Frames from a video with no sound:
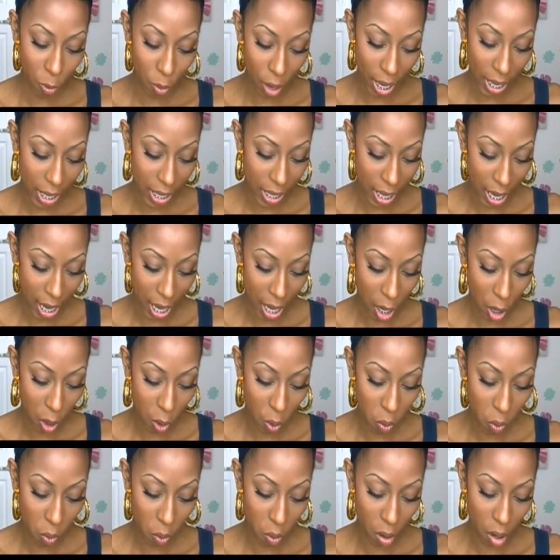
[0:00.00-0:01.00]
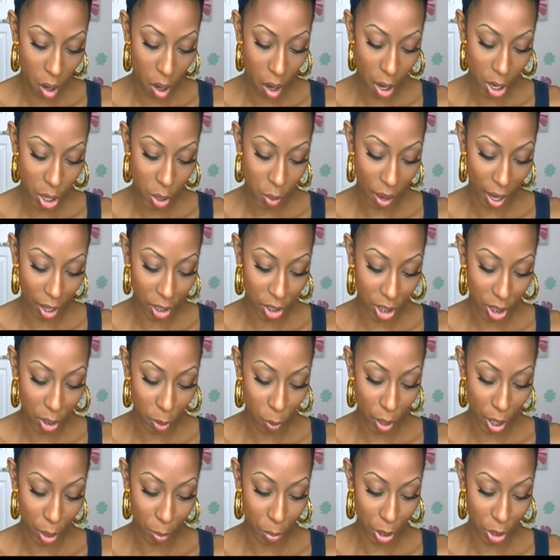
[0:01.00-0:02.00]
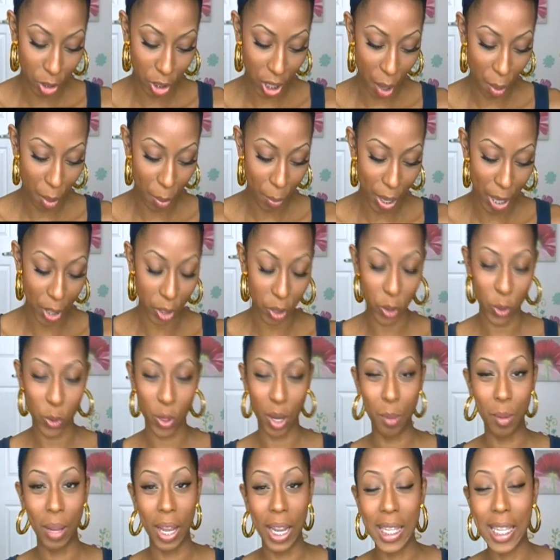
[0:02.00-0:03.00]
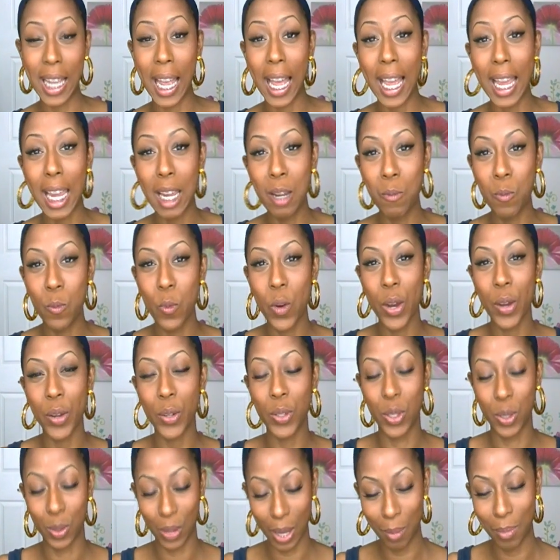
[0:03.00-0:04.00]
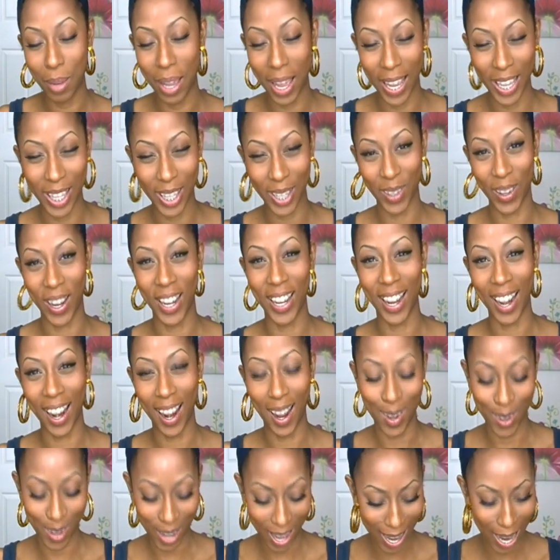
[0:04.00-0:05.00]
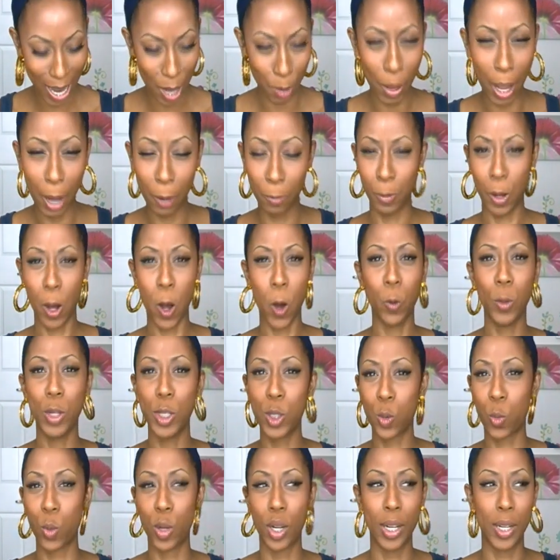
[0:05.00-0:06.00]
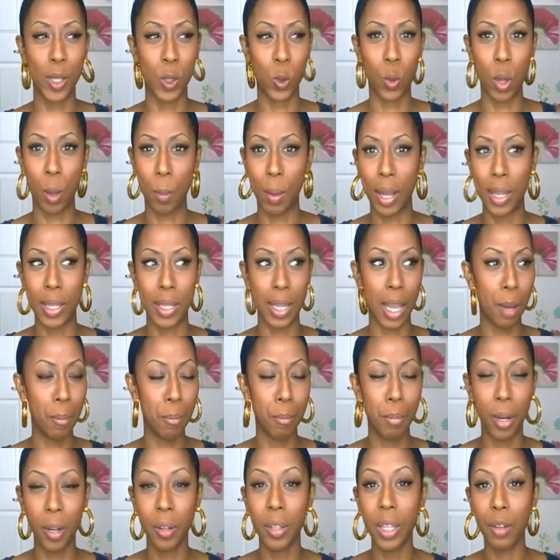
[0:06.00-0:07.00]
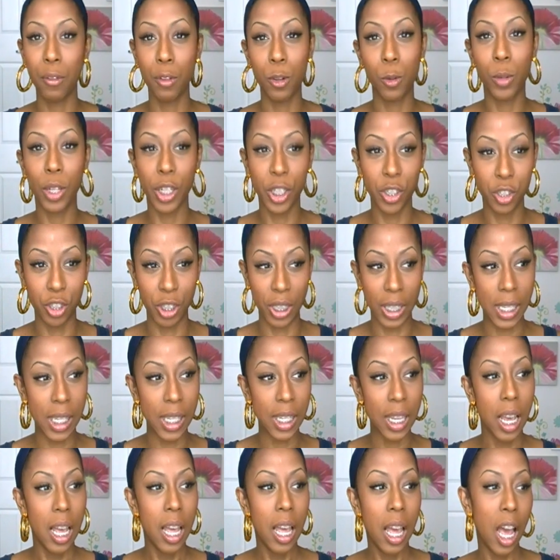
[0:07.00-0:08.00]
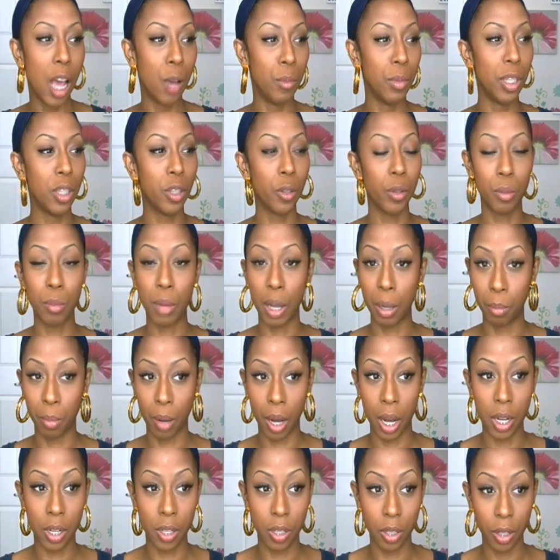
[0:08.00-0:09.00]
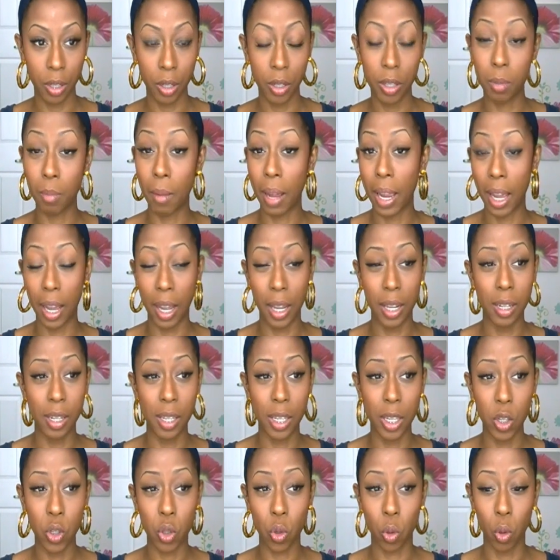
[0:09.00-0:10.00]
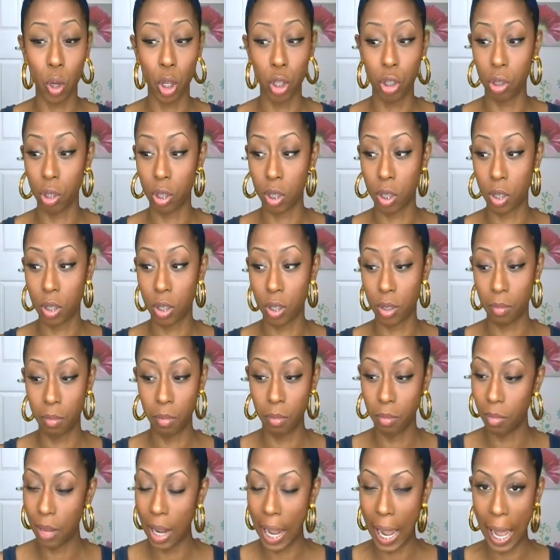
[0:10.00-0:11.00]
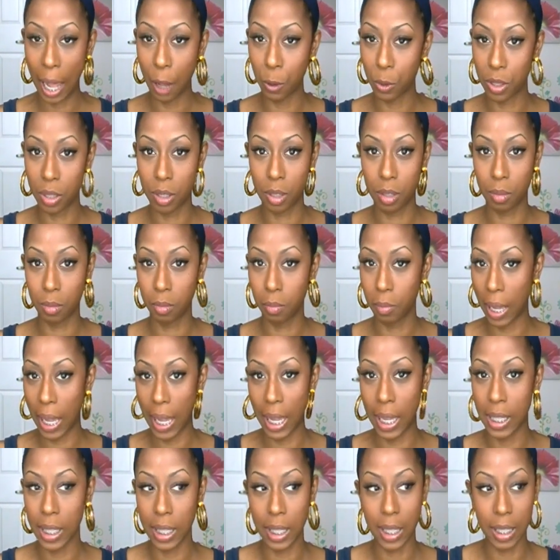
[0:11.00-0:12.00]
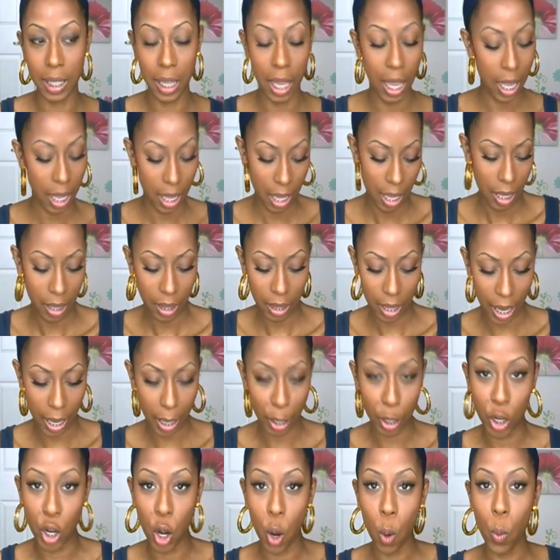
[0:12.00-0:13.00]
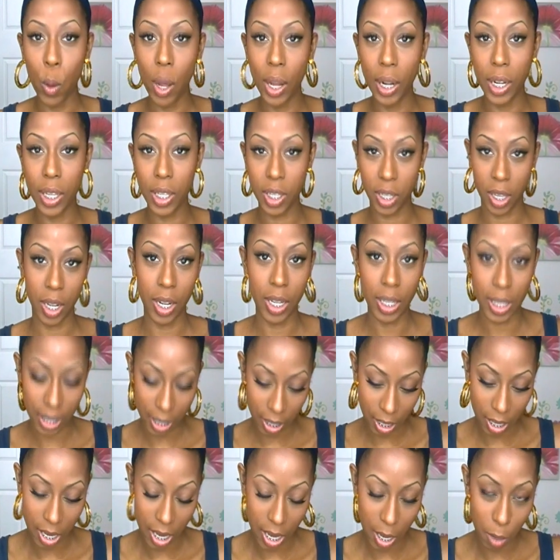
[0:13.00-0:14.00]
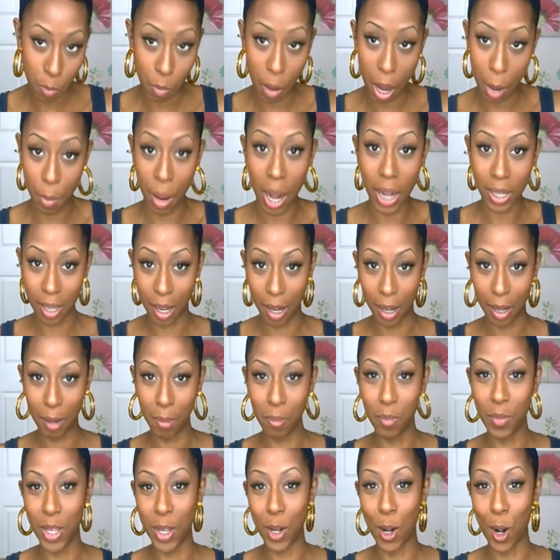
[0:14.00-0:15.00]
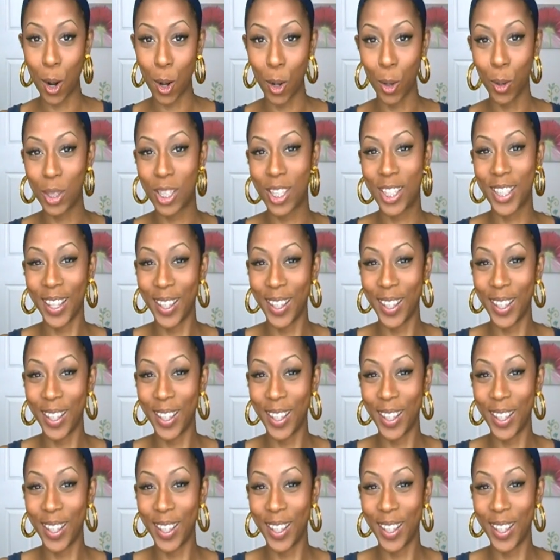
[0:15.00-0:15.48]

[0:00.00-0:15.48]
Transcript: right now or are you actually wearing pajama pants or sweatpants? I am wearing sweatpants right now. I am. I'm always wearing sweatpants. I'm barely ever wearing jeans. I'm either in my boxers, my undies, or just house pants. Like no one is gonna see my bottom, you know?